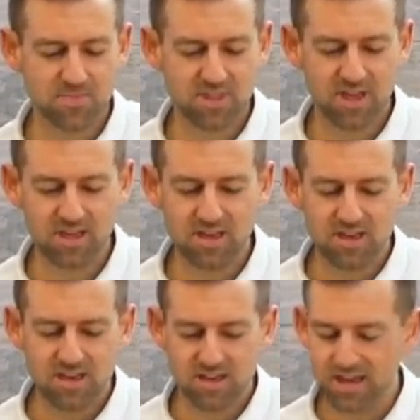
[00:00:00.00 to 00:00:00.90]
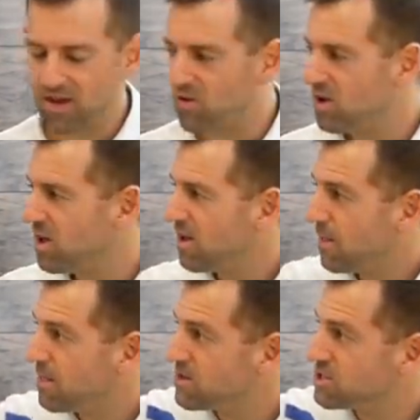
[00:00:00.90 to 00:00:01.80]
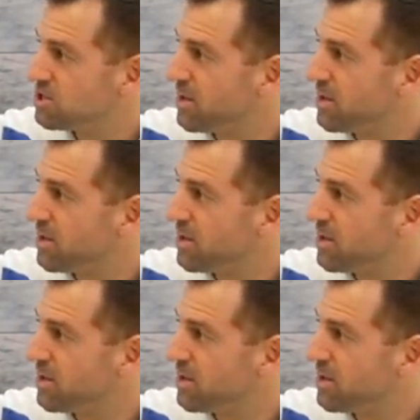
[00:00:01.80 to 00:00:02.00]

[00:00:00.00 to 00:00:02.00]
Okay, uh, now she